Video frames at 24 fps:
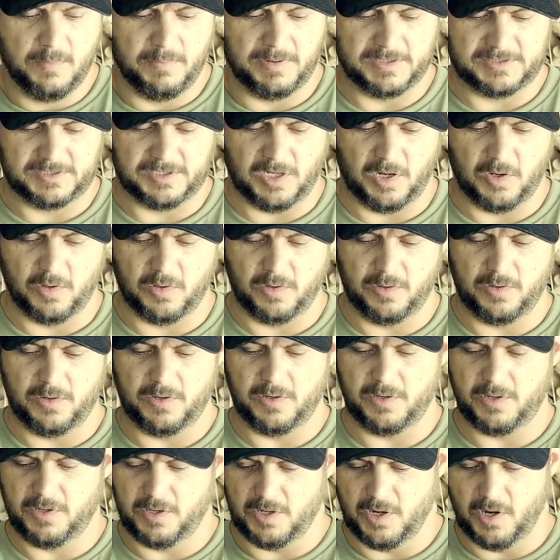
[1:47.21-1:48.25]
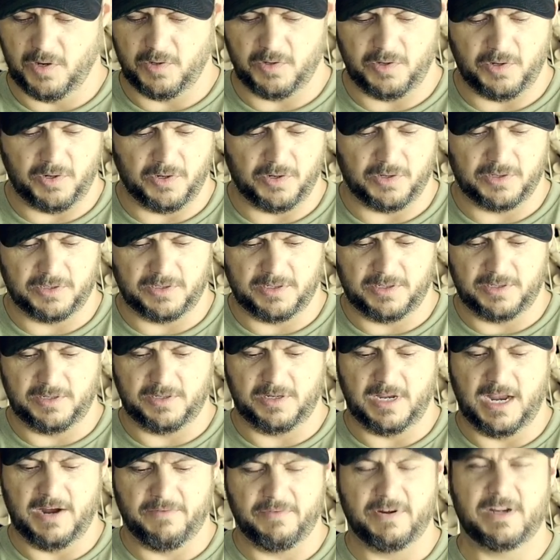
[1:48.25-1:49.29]
But so, you know, your
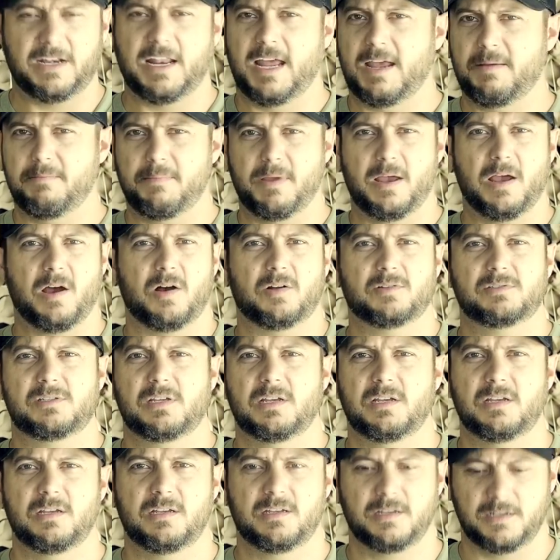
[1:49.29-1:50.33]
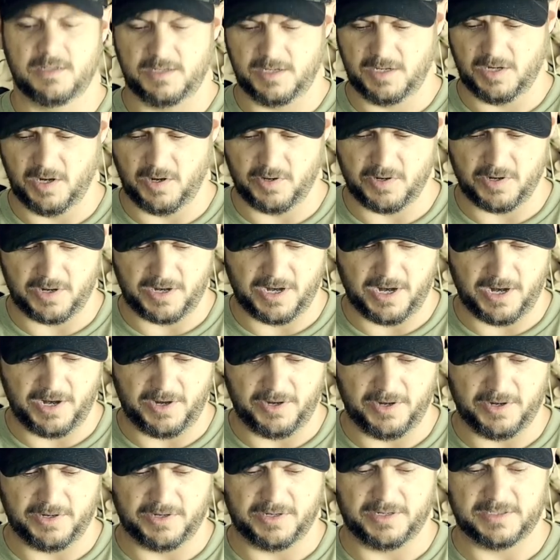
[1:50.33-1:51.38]
everyday belt, you know, you're
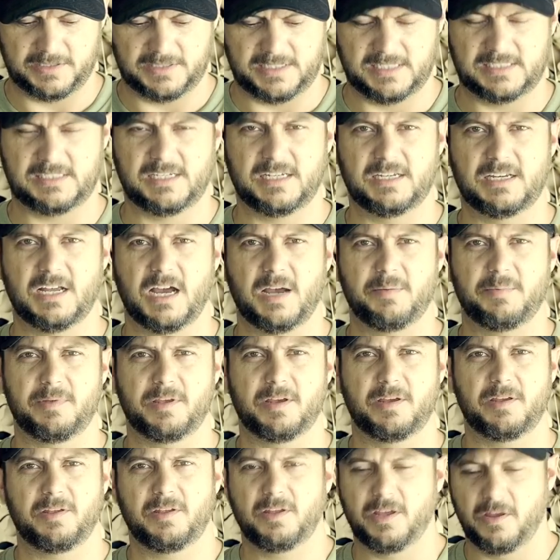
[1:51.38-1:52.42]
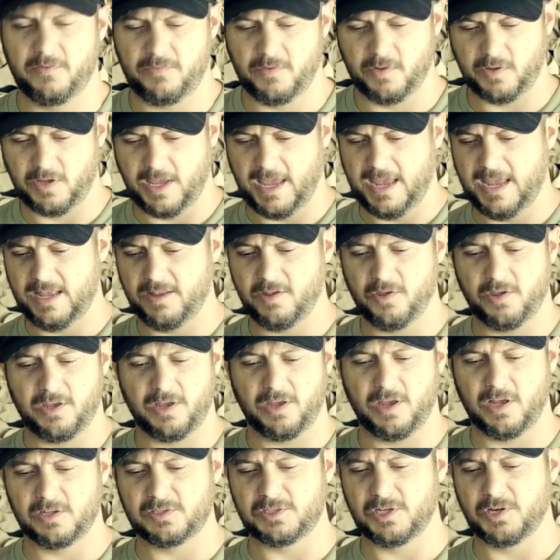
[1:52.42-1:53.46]
carrying your CCW. If you can, you
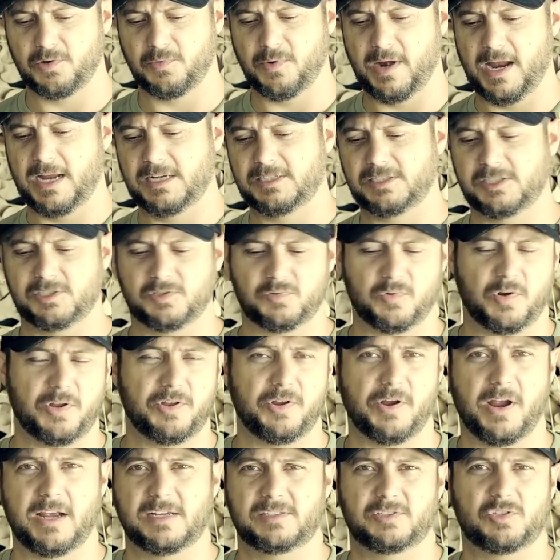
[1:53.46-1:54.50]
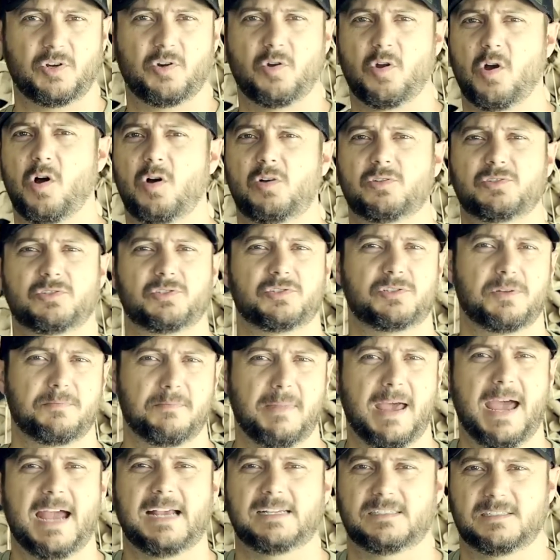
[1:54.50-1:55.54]
can go to the range, just run your external holsters
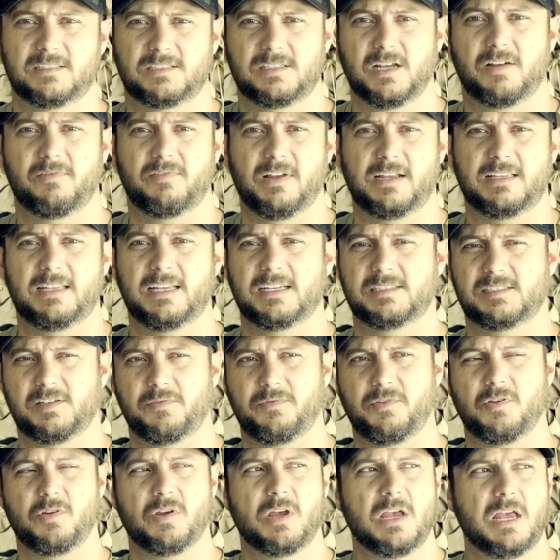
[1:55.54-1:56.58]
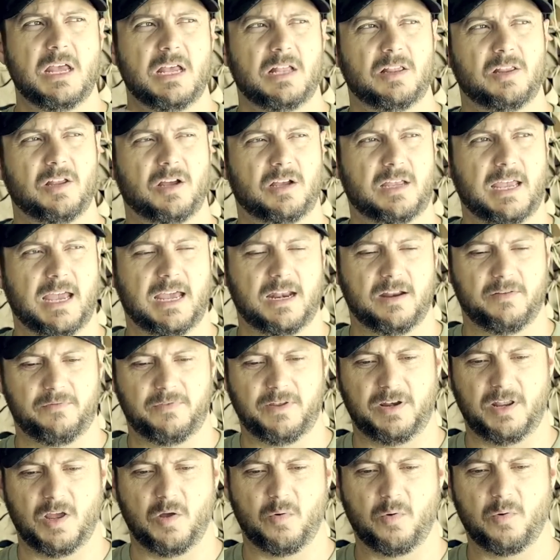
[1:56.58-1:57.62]
and mags and stuff like this. If you look at a
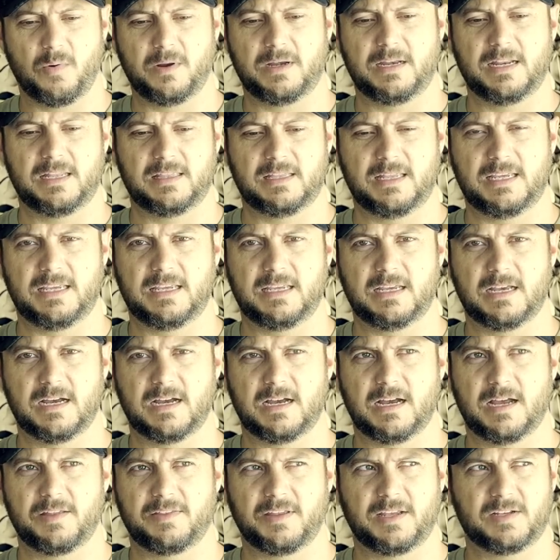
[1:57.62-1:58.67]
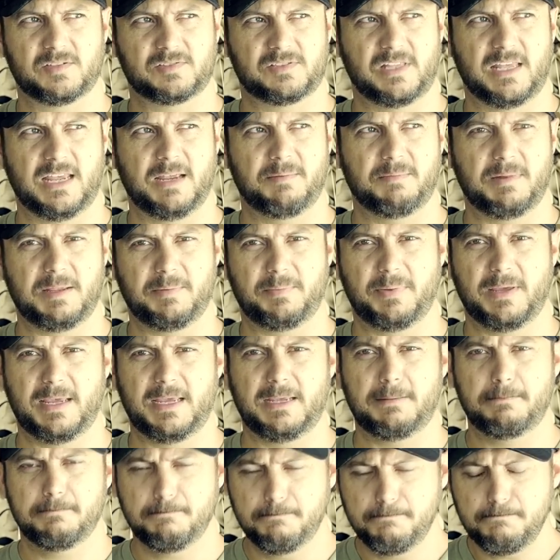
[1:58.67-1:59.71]
video where we did the, I think it was the
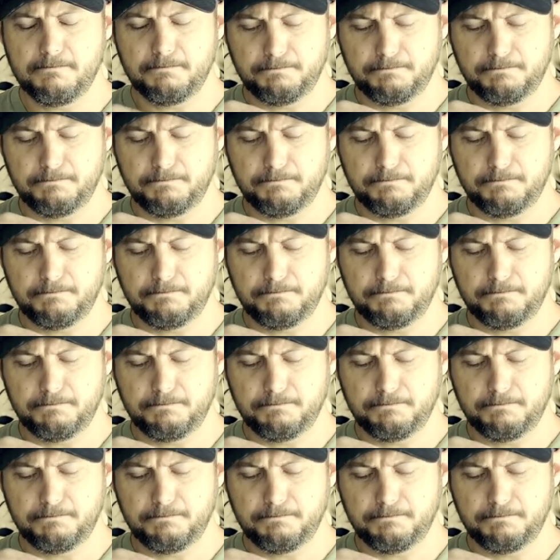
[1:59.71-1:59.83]
MVP,